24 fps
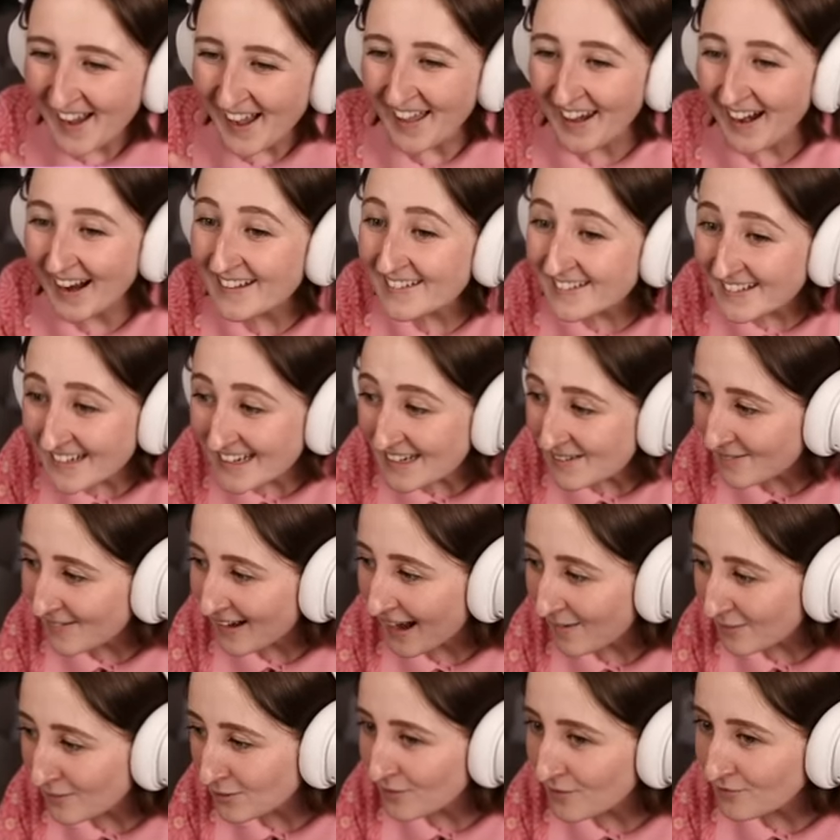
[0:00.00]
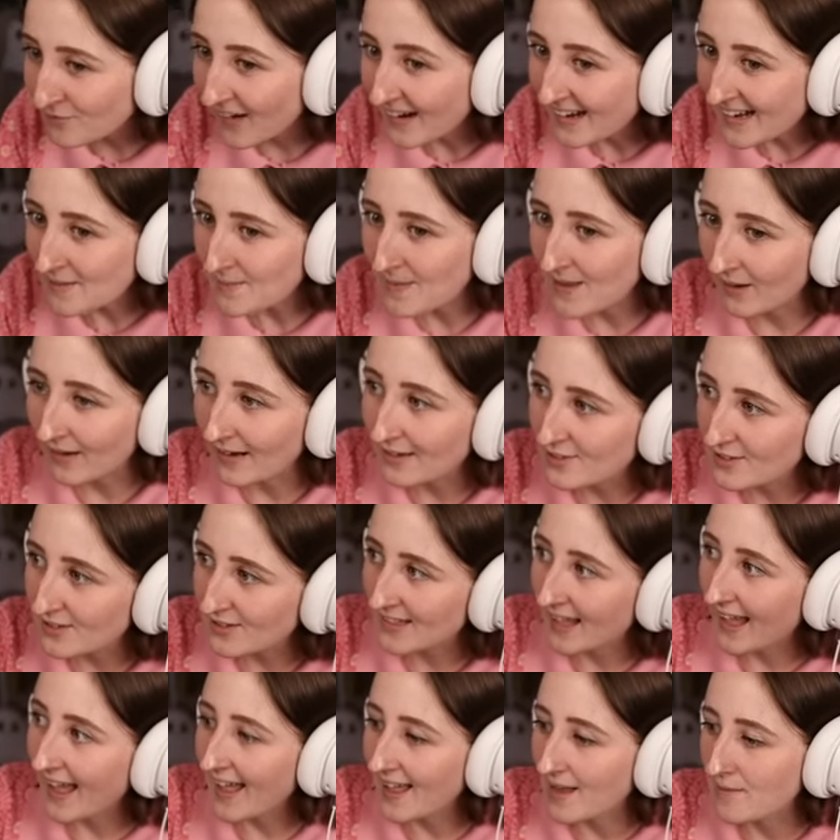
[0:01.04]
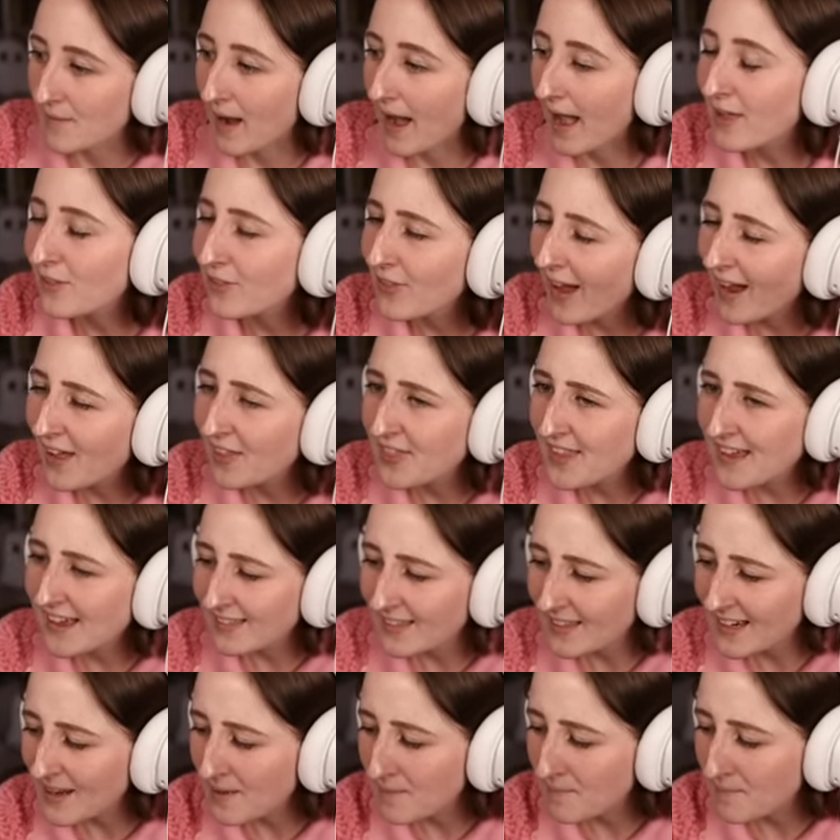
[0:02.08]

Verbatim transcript: and I didn't even have to invite him here. He just came. I, I think that it